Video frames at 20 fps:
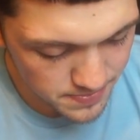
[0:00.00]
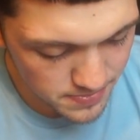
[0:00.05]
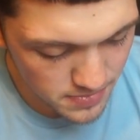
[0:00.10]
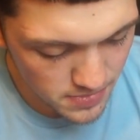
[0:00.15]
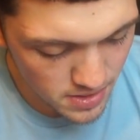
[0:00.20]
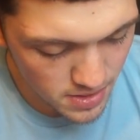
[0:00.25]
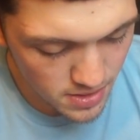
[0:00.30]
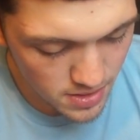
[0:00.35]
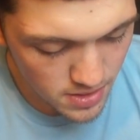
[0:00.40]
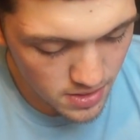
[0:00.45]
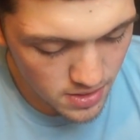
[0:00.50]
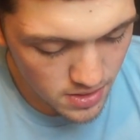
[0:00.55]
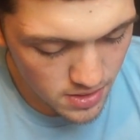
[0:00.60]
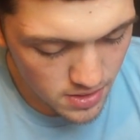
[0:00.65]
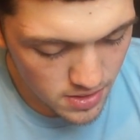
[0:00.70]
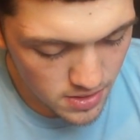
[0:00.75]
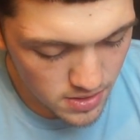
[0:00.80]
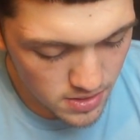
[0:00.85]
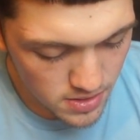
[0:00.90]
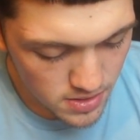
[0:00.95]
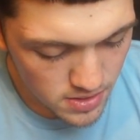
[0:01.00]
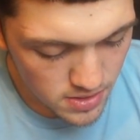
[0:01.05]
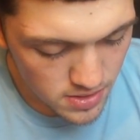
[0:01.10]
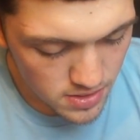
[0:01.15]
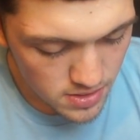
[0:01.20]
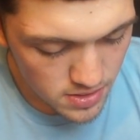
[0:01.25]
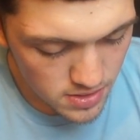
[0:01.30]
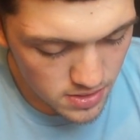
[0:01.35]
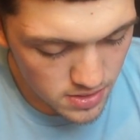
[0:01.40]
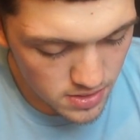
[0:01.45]

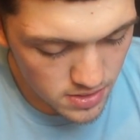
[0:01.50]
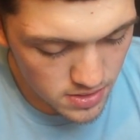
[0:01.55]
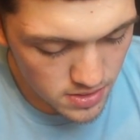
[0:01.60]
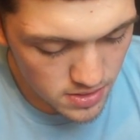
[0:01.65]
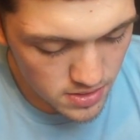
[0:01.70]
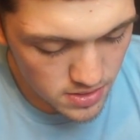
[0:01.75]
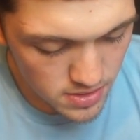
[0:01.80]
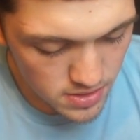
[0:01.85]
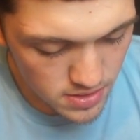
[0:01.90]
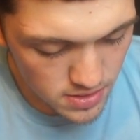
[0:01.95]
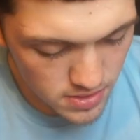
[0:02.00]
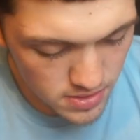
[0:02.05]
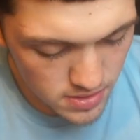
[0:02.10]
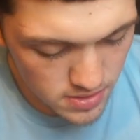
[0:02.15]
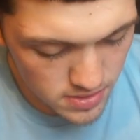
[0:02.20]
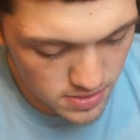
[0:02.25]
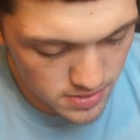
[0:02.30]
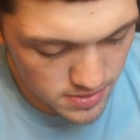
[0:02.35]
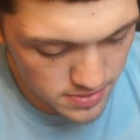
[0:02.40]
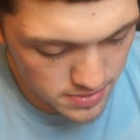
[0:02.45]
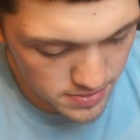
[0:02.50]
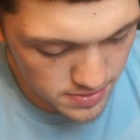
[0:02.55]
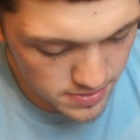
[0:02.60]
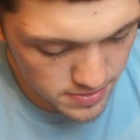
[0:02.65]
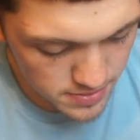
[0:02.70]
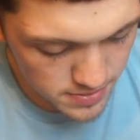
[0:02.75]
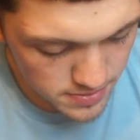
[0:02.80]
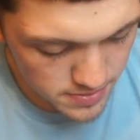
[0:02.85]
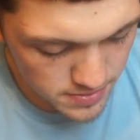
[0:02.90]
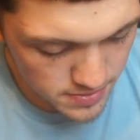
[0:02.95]

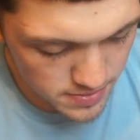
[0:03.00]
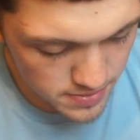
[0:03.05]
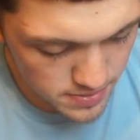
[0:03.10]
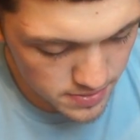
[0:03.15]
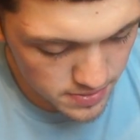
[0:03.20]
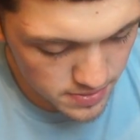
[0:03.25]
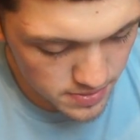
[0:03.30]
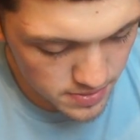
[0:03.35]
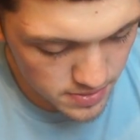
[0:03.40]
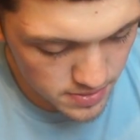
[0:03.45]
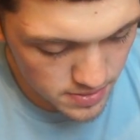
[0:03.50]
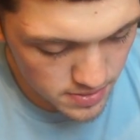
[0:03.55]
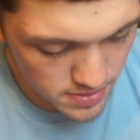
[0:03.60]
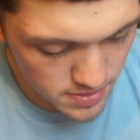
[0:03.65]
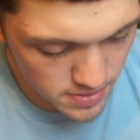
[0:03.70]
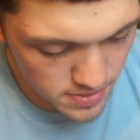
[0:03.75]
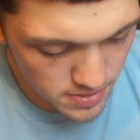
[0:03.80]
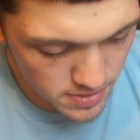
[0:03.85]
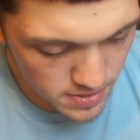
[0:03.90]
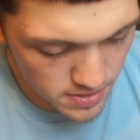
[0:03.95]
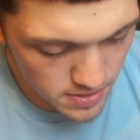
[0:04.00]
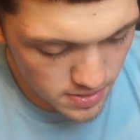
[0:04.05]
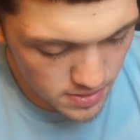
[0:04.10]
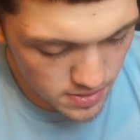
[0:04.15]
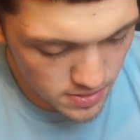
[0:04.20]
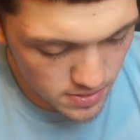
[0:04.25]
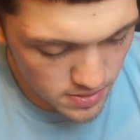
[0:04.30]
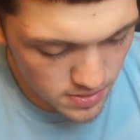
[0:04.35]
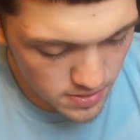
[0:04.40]
(no one is talking)